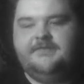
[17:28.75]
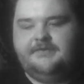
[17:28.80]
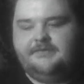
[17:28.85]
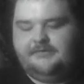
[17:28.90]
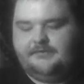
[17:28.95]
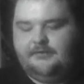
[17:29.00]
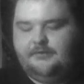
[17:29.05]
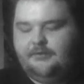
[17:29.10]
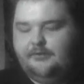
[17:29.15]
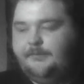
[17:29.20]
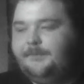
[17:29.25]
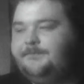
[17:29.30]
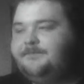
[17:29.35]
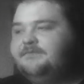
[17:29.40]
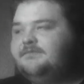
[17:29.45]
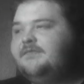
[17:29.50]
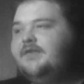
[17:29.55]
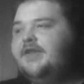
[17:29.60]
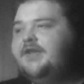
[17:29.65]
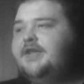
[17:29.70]
So.
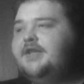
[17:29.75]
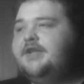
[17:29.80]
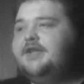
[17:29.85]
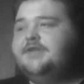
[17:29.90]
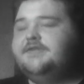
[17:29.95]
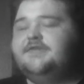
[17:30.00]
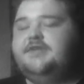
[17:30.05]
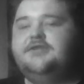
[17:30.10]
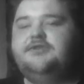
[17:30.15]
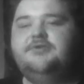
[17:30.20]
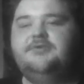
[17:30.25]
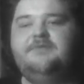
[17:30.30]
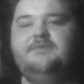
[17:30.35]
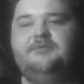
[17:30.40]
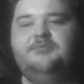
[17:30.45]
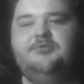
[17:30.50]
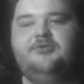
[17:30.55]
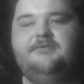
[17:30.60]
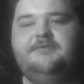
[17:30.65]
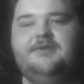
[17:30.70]
Stay tuned
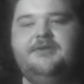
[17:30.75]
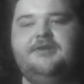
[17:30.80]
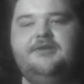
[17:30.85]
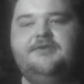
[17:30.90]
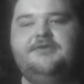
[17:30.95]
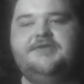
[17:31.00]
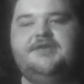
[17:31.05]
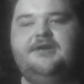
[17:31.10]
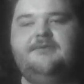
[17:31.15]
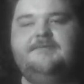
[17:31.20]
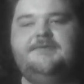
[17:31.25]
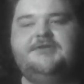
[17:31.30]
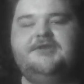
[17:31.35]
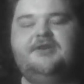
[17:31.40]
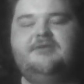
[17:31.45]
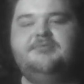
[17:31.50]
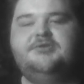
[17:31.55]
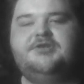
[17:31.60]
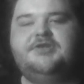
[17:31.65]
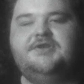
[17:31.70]
for more videos. I'm the
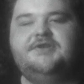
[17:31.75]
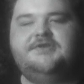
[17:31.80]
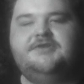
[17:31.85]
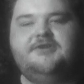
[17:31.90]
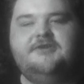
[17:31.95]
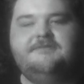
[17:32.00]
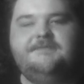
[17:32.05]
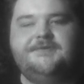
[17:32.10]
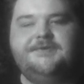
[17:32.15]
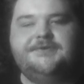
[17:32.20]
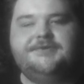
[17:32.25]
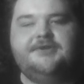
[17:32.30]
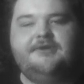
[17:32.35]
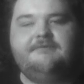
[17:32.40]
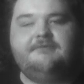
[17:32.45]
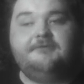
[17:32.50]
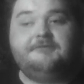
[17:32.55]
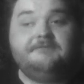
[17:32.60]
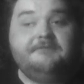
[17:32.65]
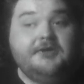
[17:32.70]
Zombie JLC, folks.
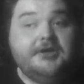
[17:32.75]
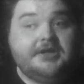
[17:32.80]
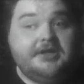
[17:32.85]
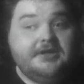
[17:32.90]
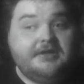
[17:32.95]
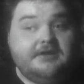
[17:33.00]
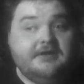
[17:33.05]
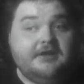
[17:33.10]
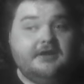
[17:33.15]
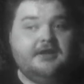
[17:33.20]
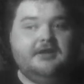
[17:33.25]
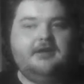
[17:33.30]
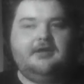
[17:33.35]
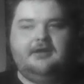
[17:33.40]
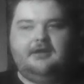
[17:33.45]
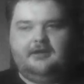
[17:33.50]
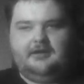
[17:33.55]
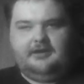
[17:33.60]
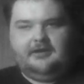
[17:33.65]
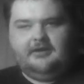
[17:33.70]
Have a good fucking
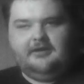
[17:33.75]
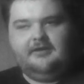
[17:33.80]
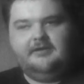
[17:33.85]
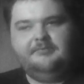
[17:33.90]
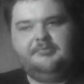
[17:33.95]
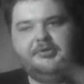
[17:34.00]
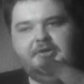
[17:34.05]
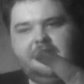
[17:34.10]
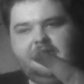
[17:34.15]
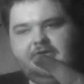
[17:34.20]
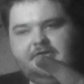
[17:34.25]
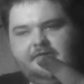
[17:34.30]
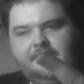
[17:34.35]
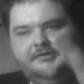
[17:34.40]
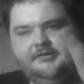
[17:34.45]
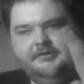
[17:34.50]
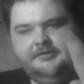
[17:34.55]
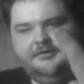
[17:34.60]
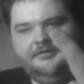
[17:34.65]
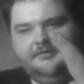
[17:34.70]
day, and
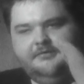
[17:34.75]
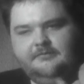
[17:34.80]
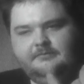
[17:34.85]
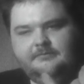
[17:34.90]
peace.